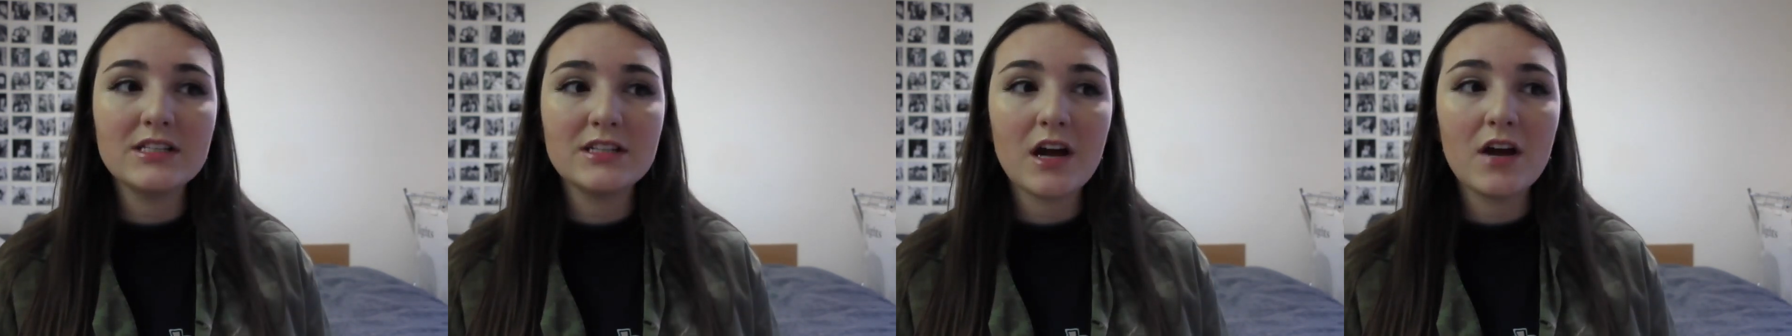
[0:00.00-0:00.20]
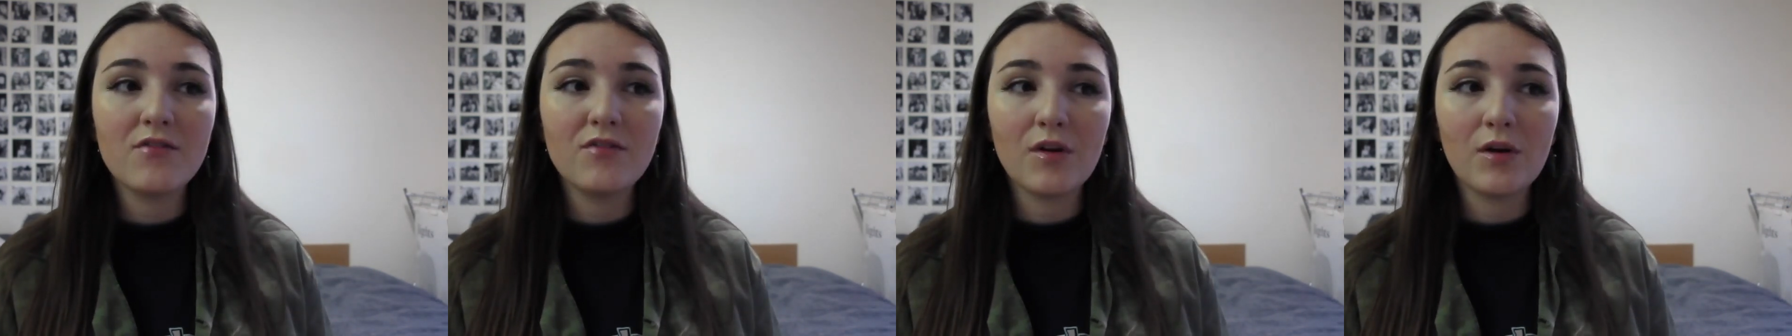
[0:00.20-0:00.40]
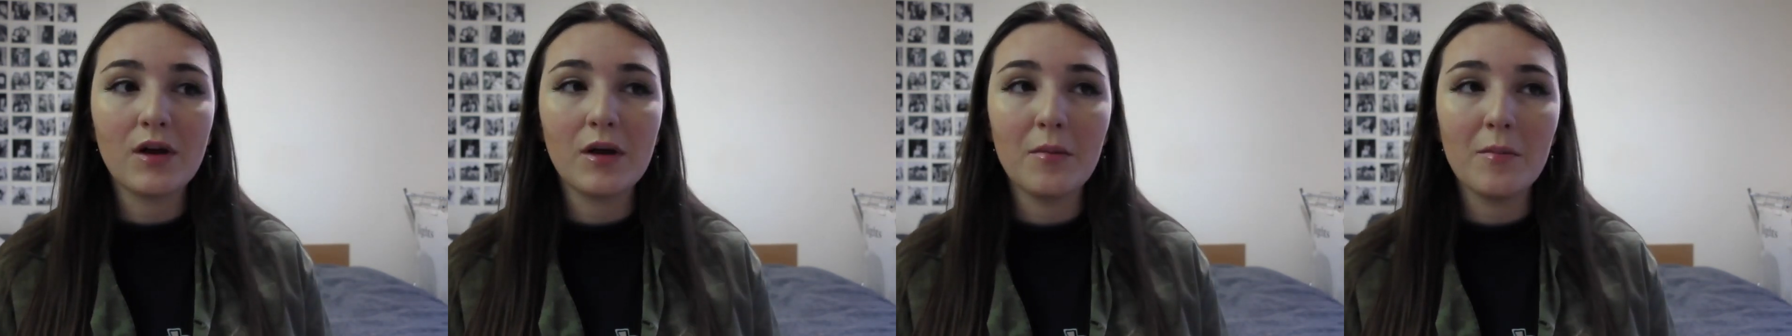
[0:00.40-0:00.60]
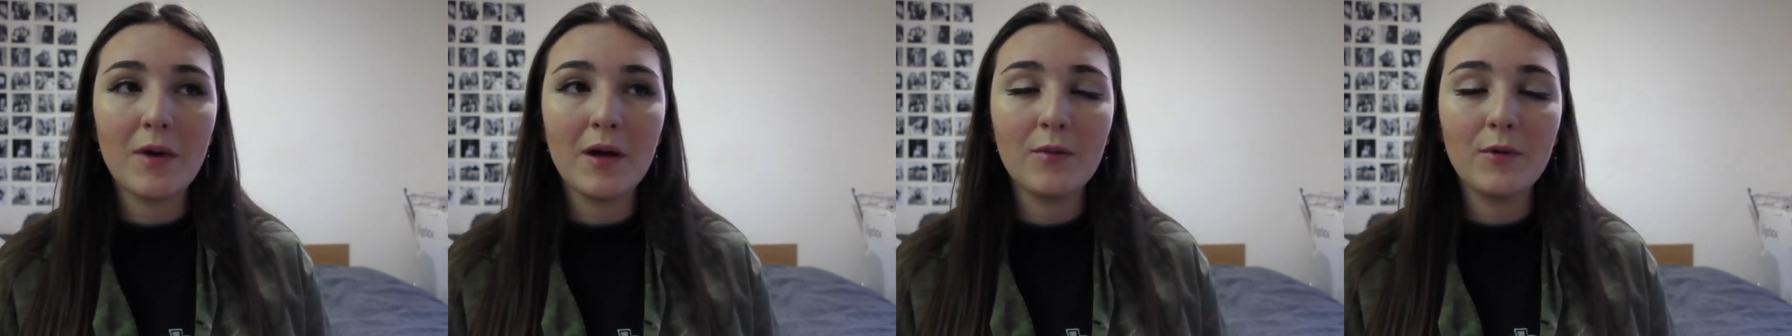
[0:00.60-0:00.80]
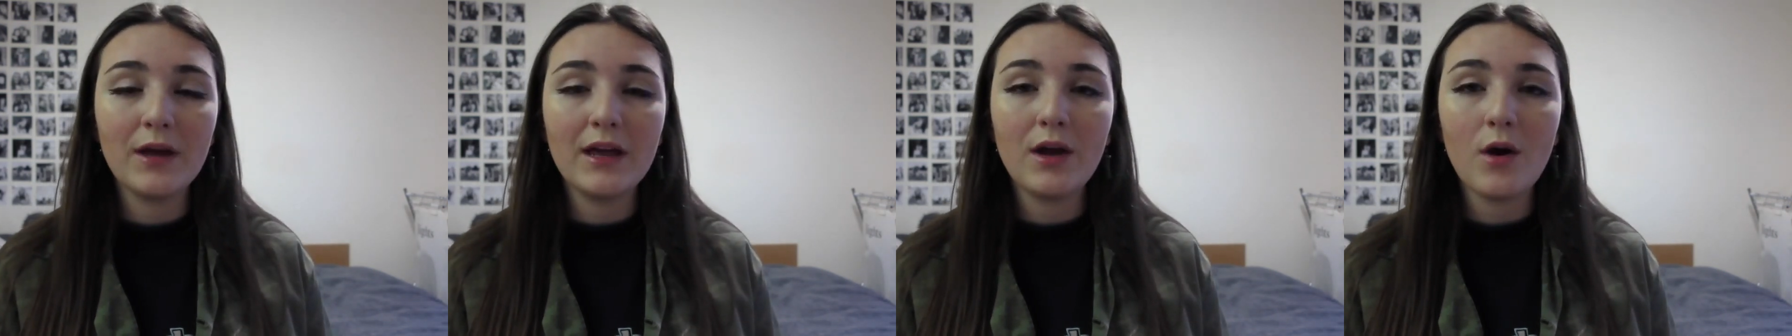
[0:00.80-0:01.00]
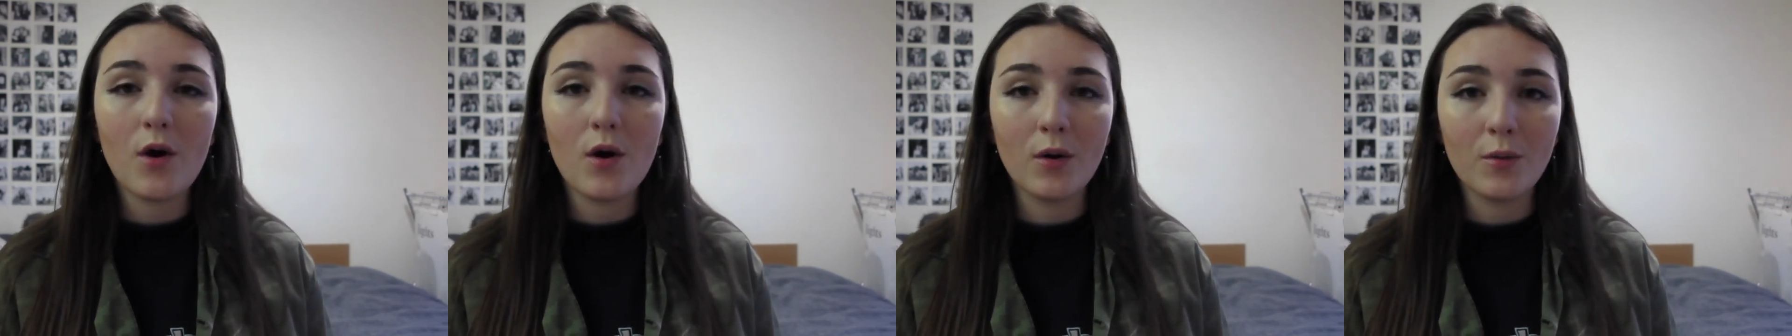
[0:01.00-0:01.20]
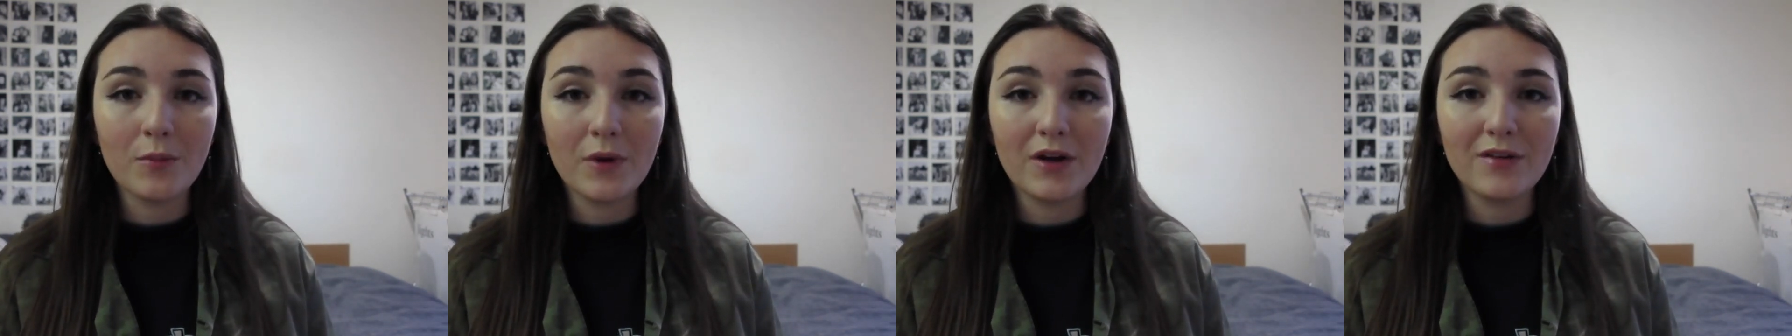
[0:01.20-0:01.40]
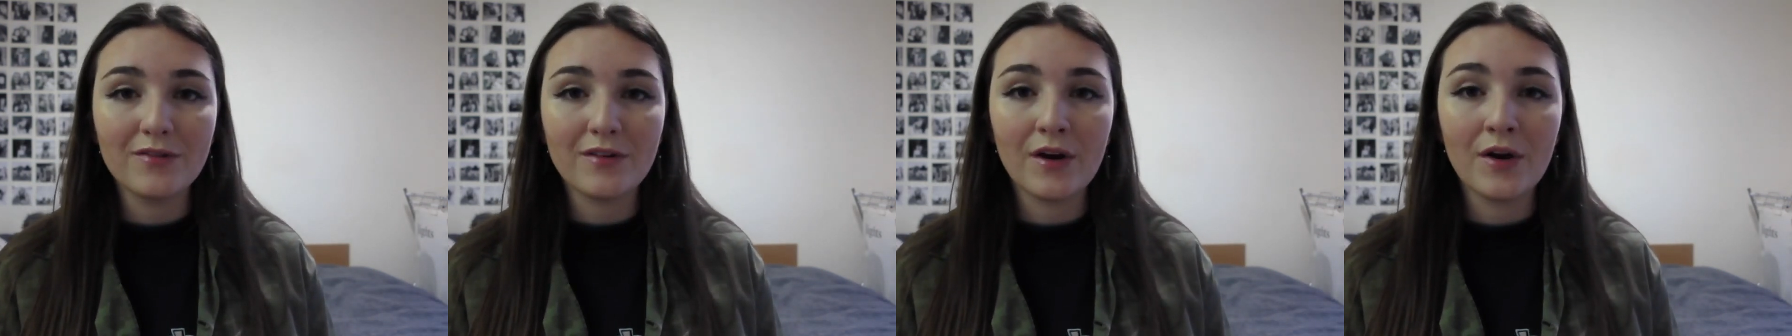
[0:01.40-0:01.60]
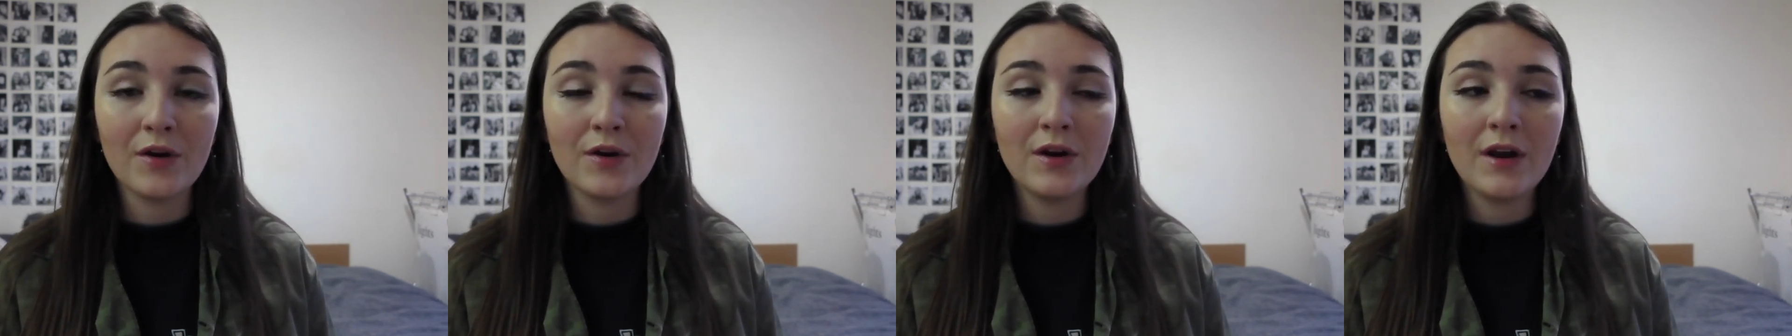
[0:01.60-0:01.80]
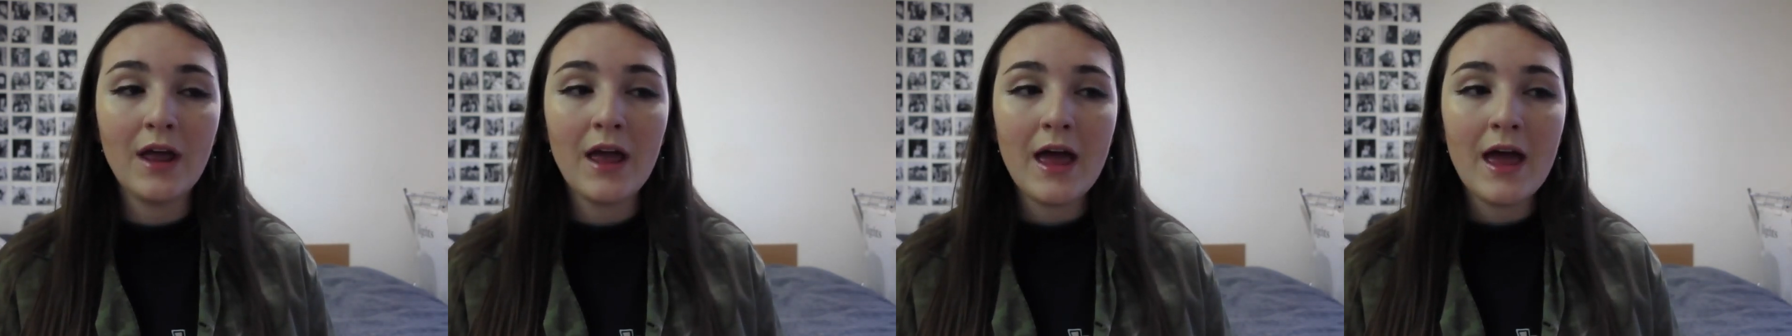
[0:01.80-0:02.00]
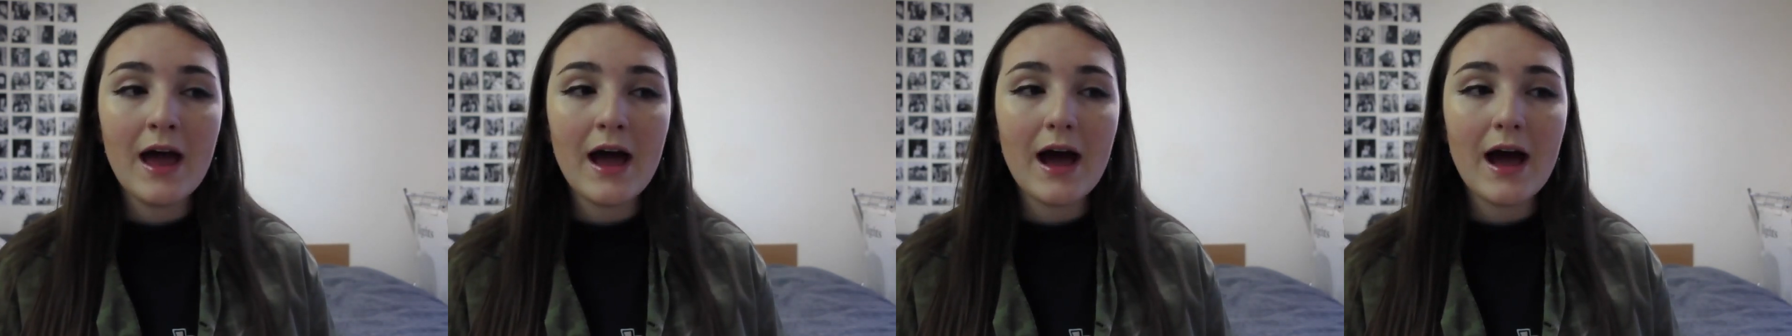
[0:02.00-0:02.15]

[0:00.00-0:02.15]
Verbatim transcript: started vlogging my week on my phone